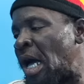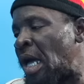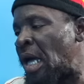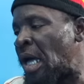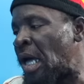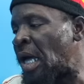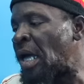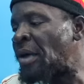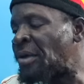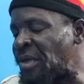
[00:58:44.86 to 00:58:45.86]
Gunshot.
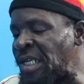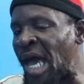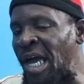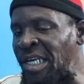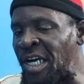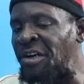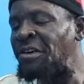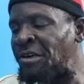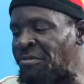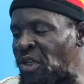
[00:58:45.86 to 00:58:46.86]
In a year,
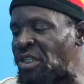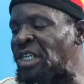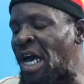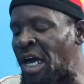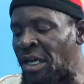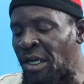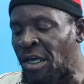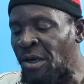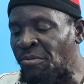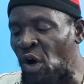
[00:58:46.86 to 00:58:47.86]
mm. but yeah.
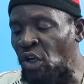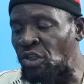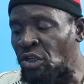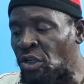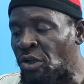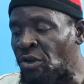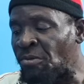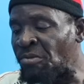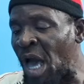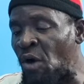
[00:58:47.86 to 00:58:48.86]
But
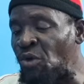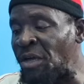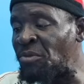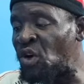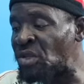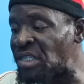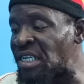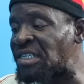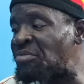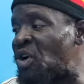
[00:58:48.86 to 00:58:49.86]
now wait about
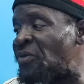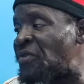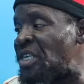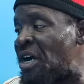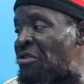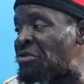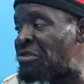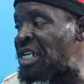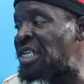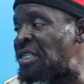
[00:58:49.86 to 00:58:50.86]
six months to hear it
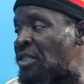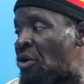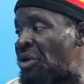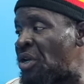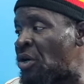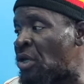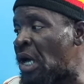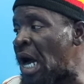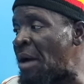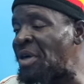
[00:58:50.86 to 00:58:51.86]
released now, you know.
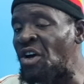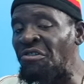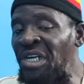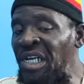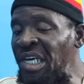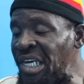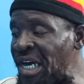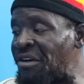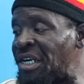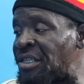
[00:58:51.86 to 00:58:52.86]
I don't really
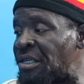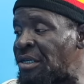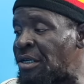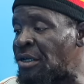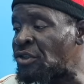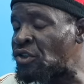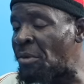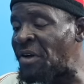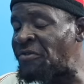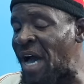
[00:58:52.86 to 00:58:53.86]
hear it.
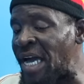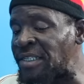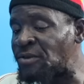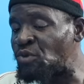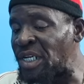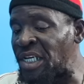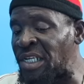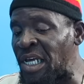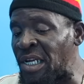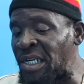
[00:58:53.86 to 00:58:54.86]
So my voice
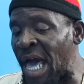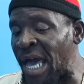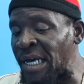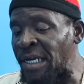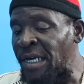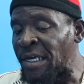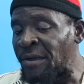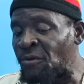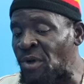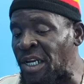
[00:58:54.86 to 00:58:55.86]
within the like
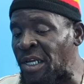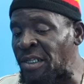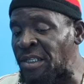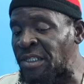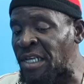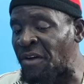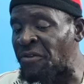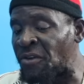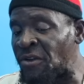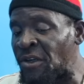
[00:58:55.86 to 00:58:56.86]
within
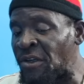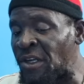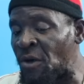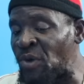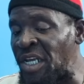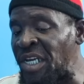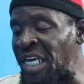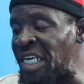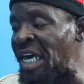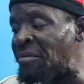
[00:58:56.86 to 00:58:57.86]
seven, eight, within
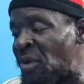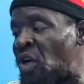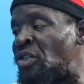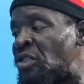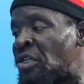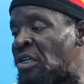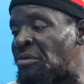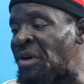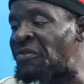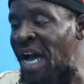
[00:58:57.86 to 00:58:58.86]
the eight month,
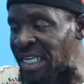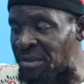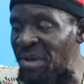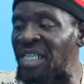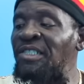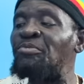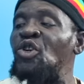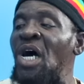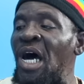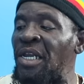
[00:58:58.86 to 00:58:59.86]
my voice bends
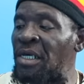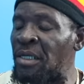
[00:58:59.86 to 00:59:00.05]
banana.